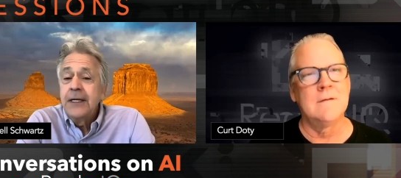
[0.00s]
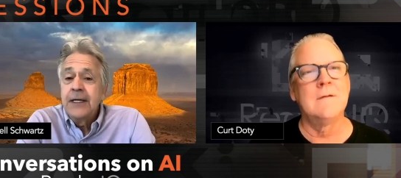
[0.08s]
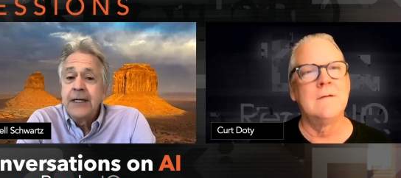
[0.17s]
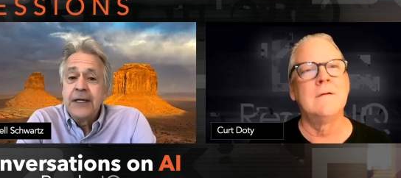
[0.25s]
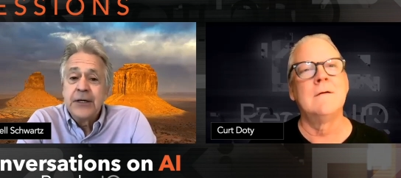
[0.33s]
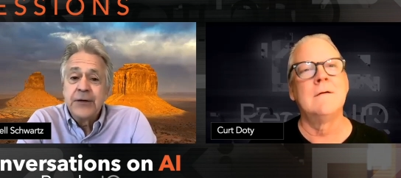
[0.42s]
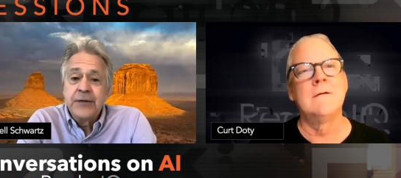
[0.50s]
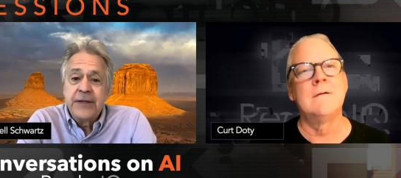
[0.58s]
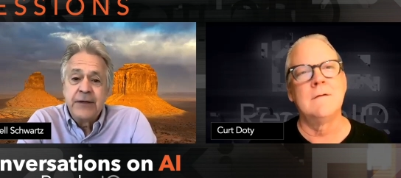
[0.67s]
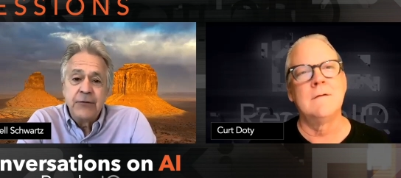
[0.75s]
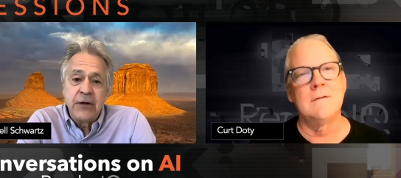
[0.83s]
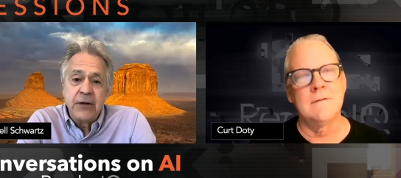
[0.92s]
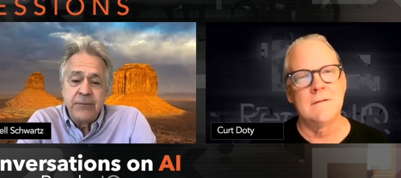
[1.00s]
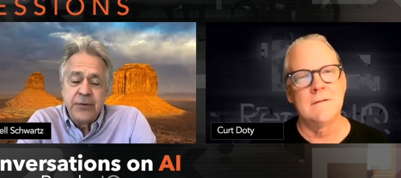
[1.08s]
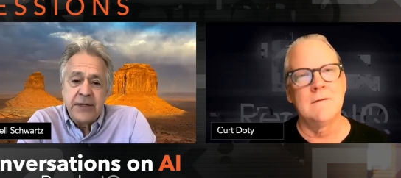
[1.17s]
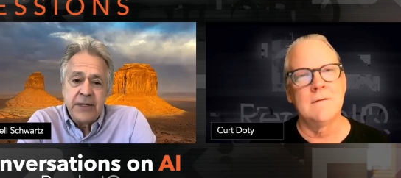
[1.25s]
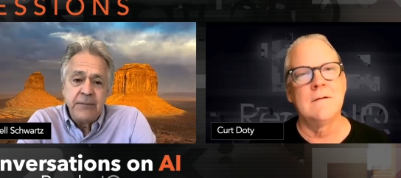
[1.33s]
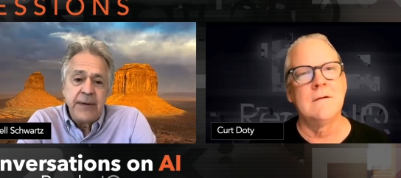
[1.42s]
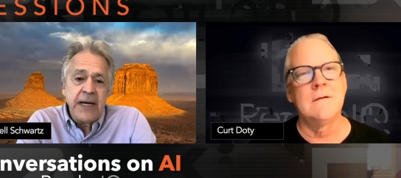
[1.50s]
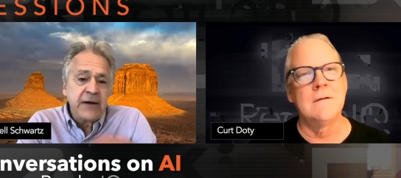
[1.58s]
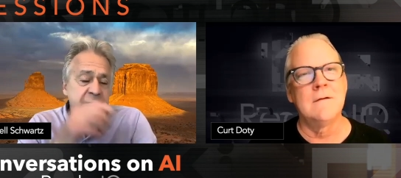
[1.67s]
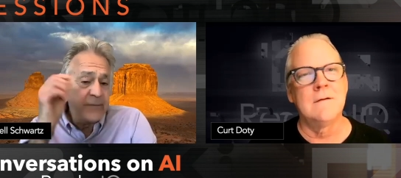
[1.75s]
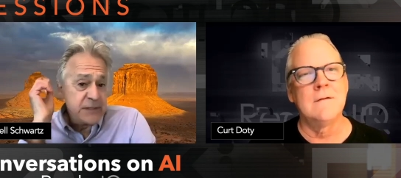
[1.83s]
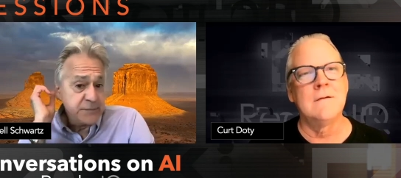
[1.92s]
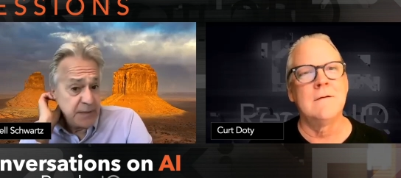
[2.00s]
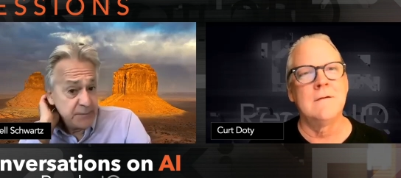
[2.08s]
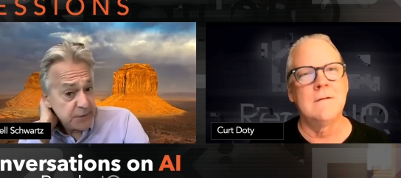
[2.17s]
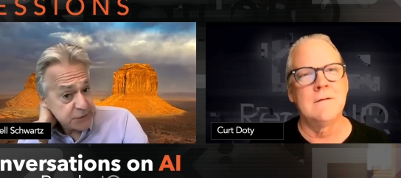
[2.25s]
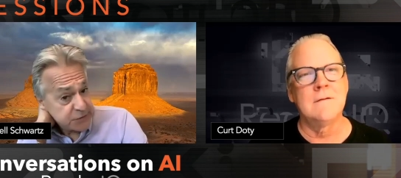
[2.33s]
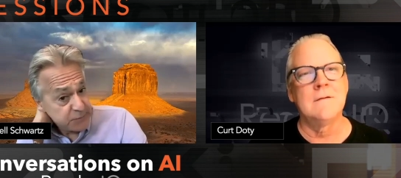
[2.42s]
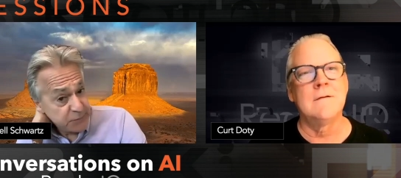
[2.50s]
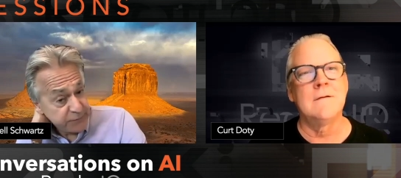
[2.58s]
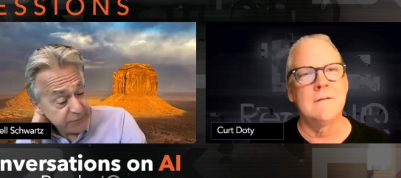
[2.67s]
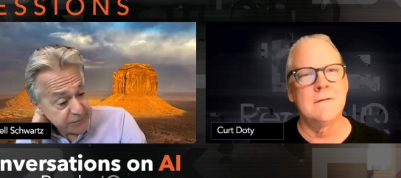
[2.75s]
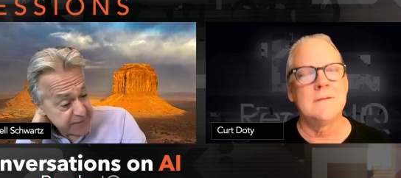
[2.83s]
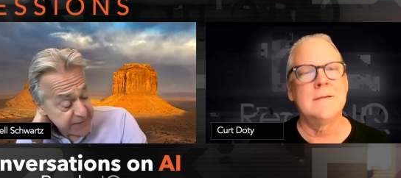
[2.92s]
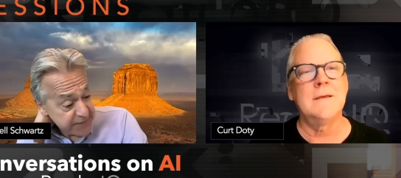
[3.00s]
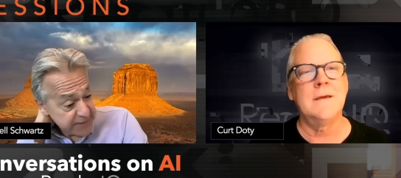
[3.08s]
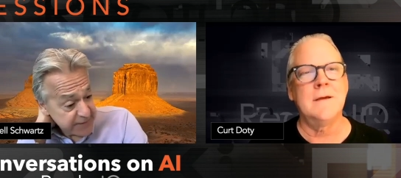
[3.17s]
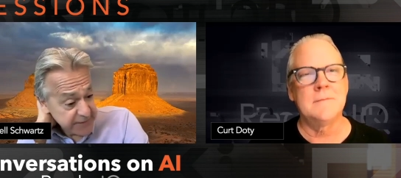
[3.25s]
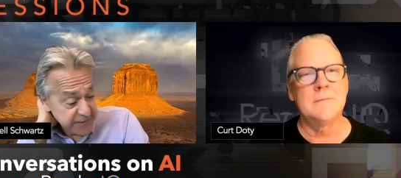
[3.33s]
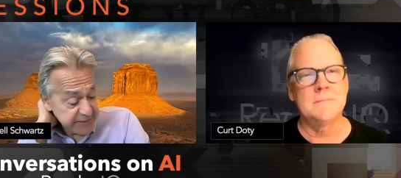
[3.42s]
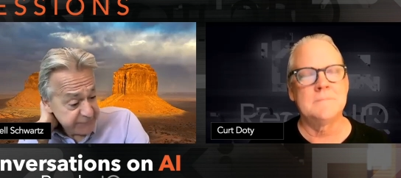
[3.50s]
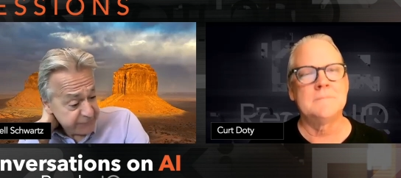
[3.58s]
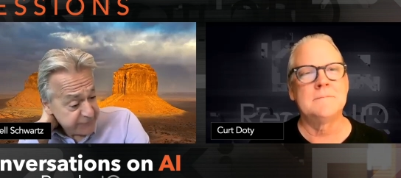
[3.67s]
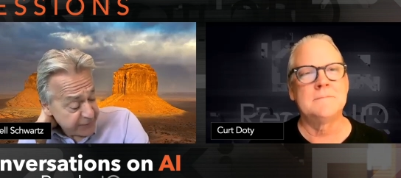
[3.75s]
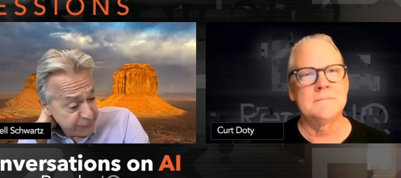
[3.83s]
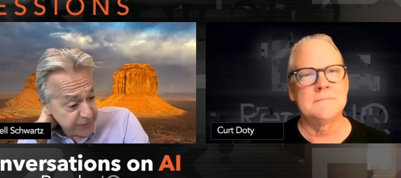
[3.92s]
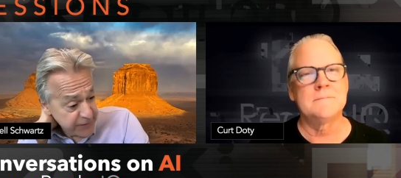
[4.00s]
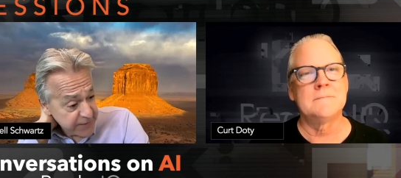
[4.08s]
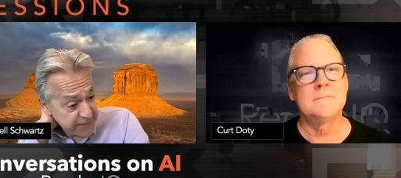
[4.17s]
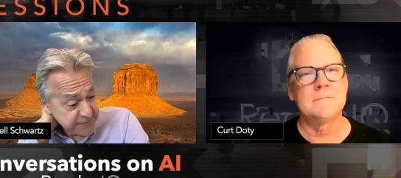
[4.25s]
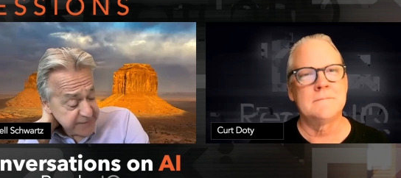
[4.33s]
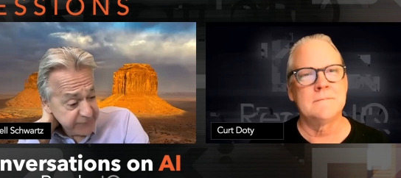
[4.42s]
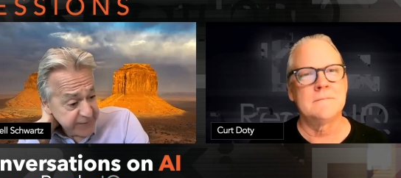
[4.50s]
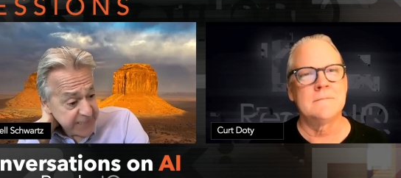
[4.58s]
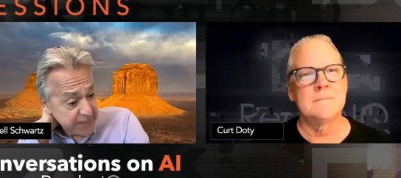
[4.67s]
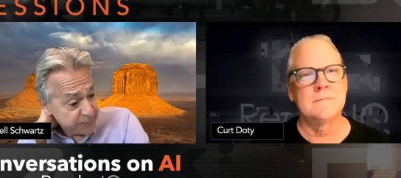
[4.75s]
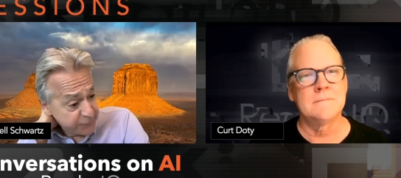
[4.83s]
Speaker 1: they're all pulling back from these big budget movies. I think they realized, even Apple